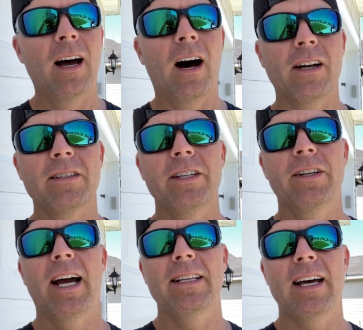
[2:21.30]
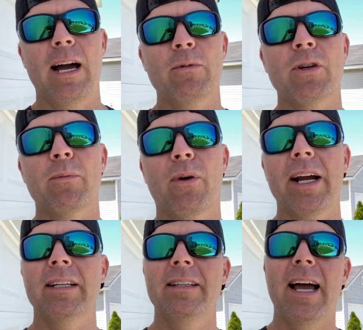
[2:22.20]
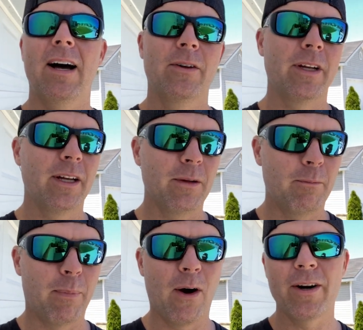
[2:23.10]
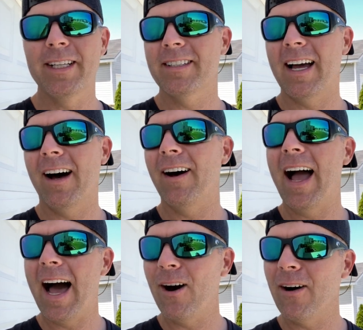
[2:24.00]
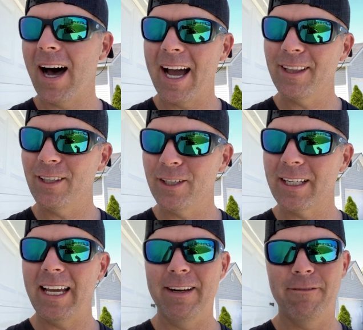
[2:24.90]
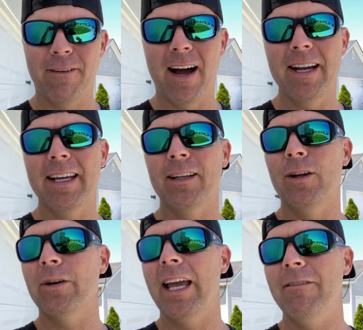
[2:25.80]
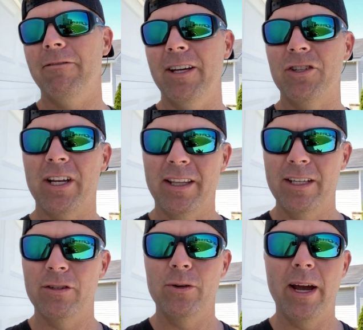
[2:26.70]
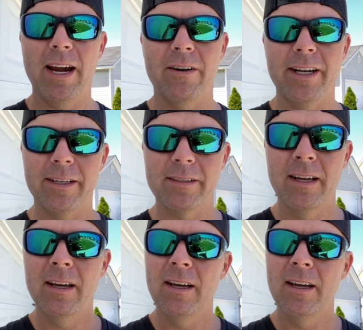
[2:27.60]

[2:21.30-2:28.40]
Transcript: Honestly, you guys, I'm going to break down Barney style how I look and find and locate fish in these new areas.